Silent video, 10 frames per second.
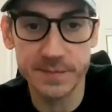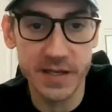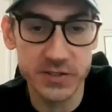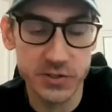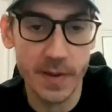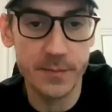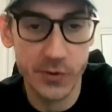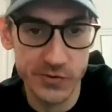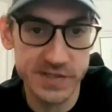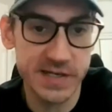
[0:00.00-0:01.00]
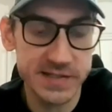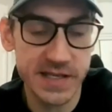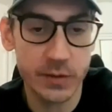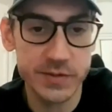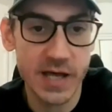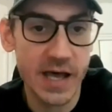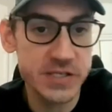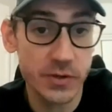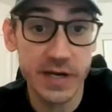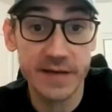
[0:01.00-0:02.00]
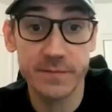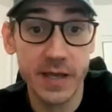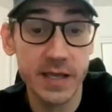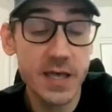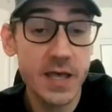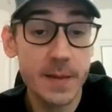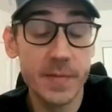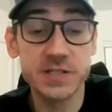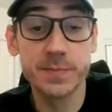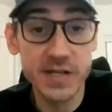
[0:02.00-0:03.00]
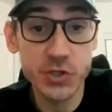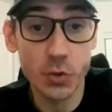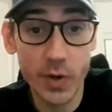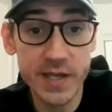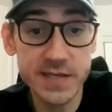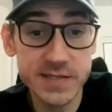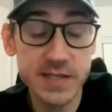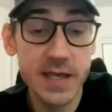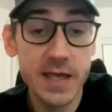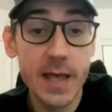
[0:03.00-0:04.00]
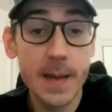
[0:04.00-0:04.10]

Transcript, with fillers: I made sure my protein intake was high, so I didn't have my much muscle waste.